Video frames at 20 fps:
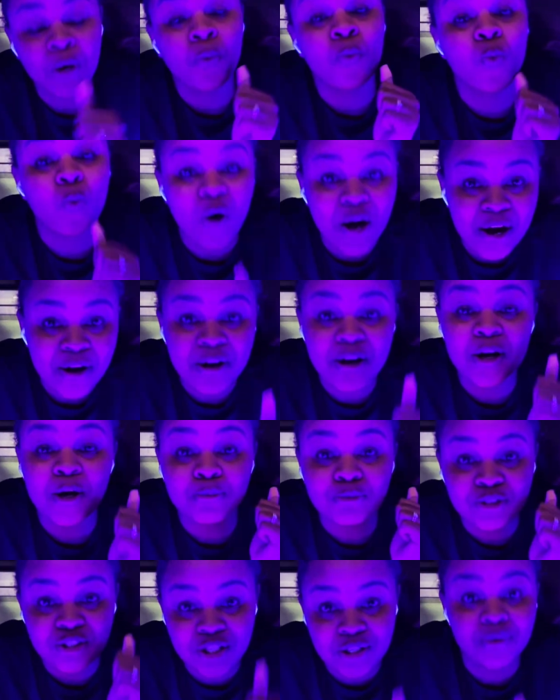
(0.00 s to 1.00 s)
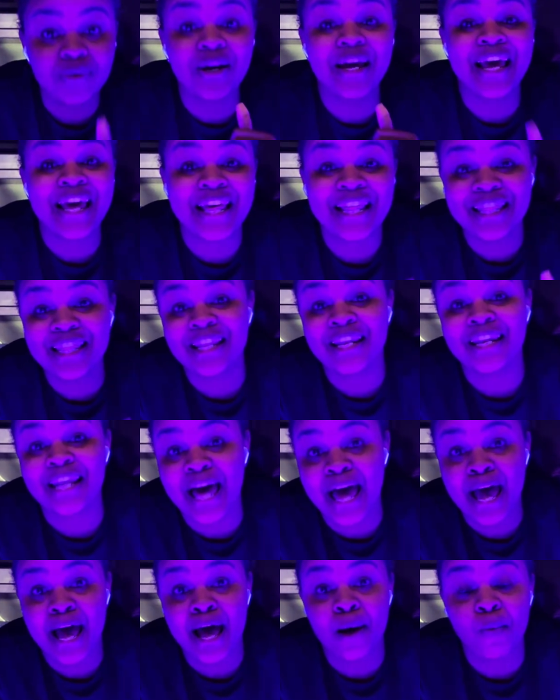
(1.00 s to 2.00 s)
Welcome to In the
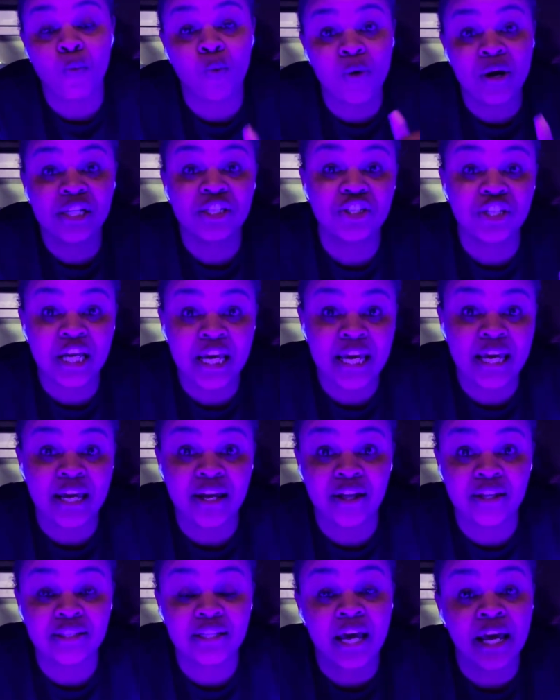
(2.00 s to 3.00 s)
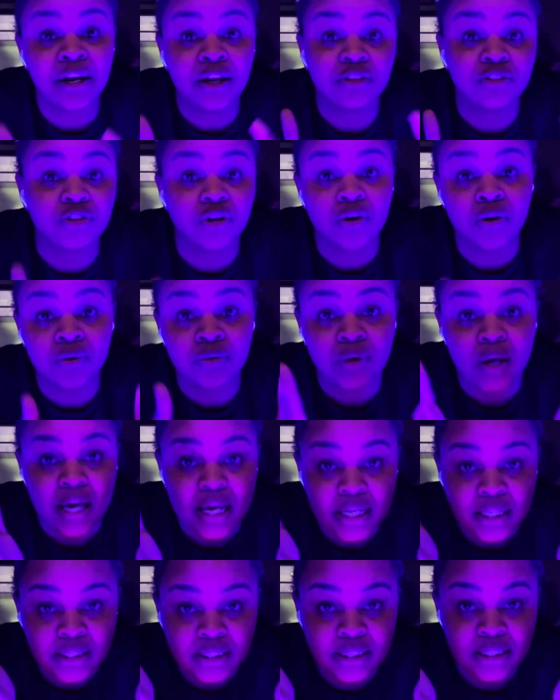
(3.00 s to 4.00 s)
Lab, which is an adult
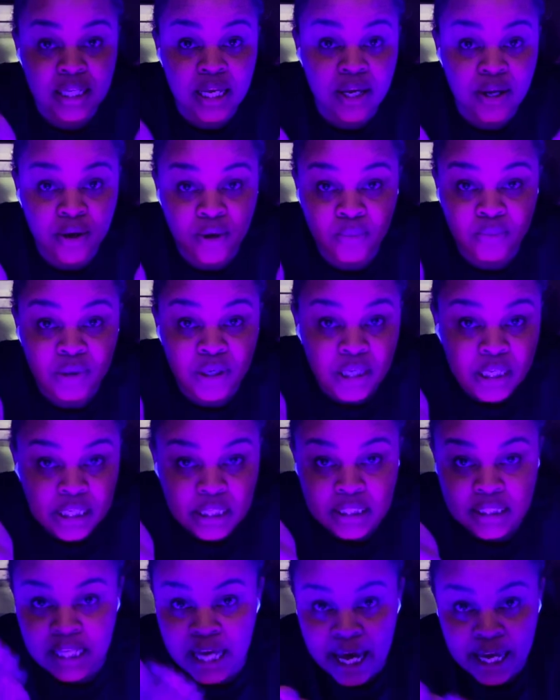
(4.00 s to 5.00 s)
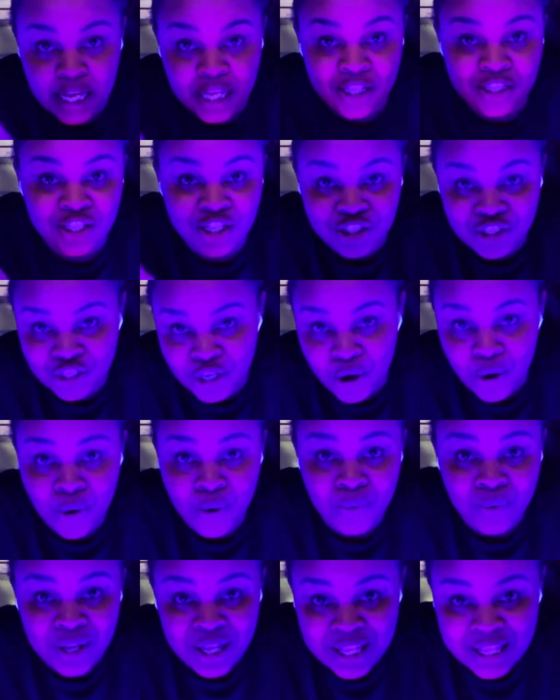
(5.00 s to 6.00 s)
STEM science show
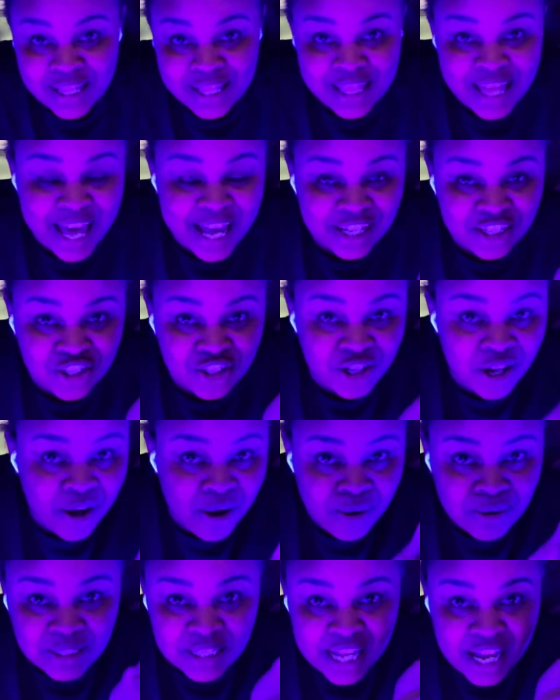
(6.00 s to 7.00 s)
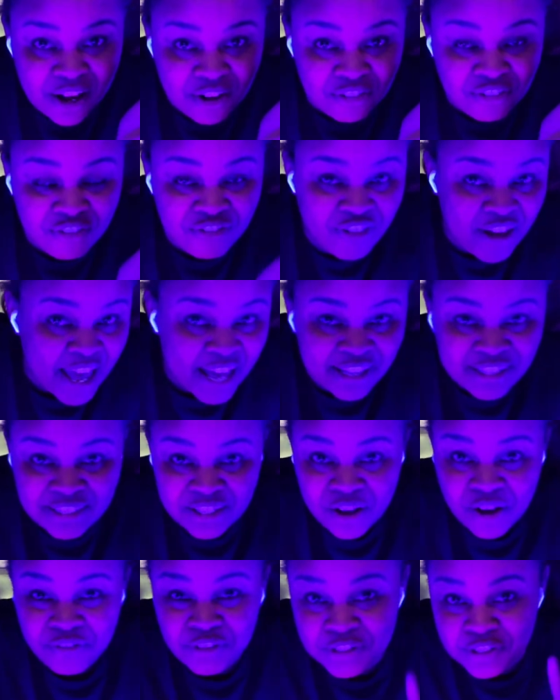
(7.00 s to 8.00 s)
that shows the effects
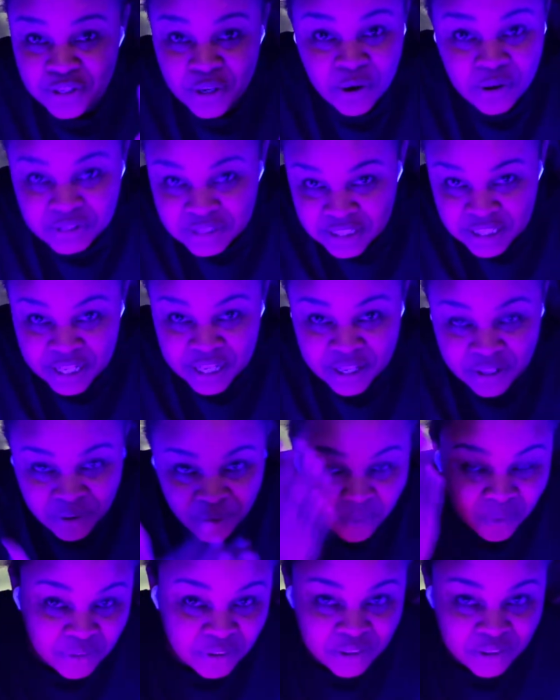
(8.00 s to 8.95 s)
of adulting on